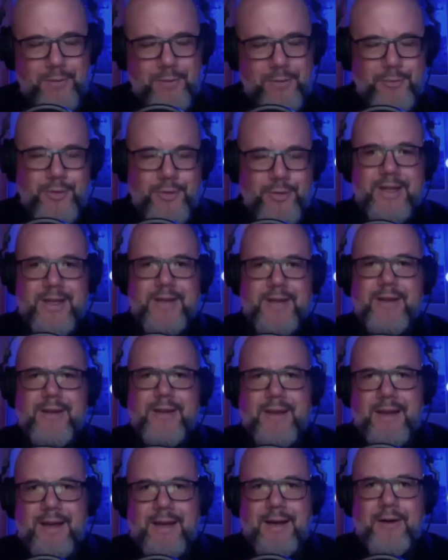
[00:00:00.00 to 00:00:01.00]
I'm very
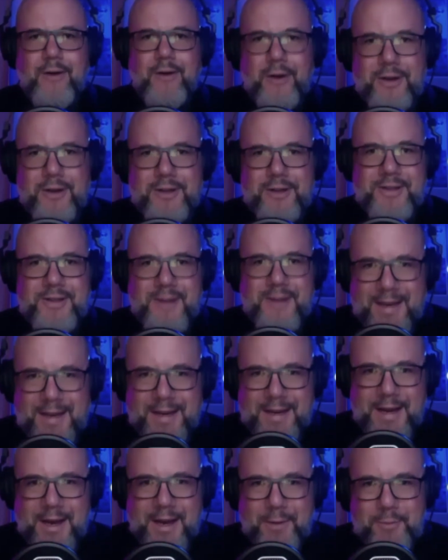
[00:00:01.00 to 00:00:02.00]
honored
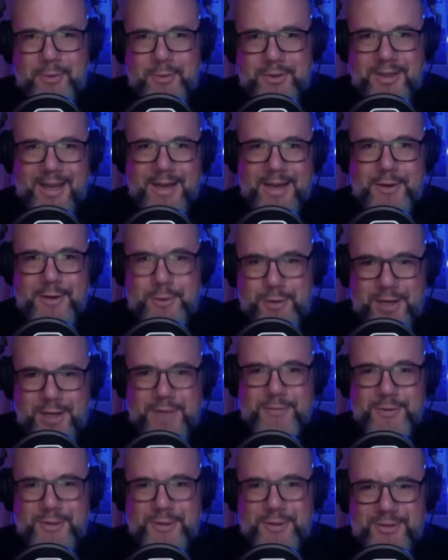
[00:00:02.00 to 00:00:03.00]
and humbled and
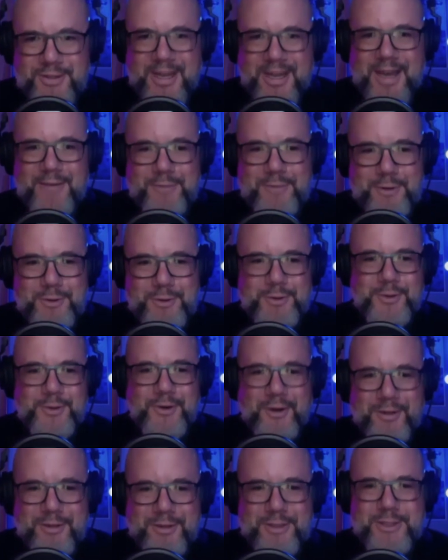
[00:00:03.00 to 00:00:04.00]
grateful to have you
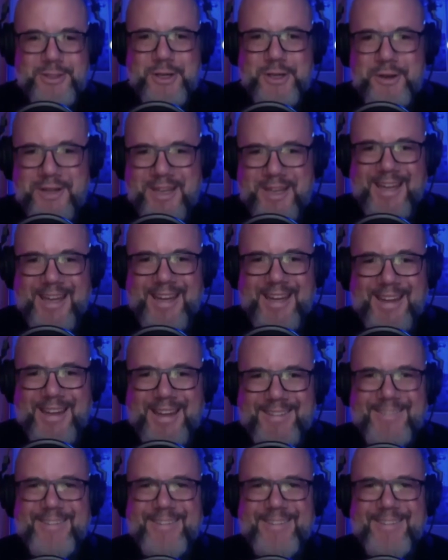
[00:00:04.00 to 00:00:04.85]
on the show, Kiki.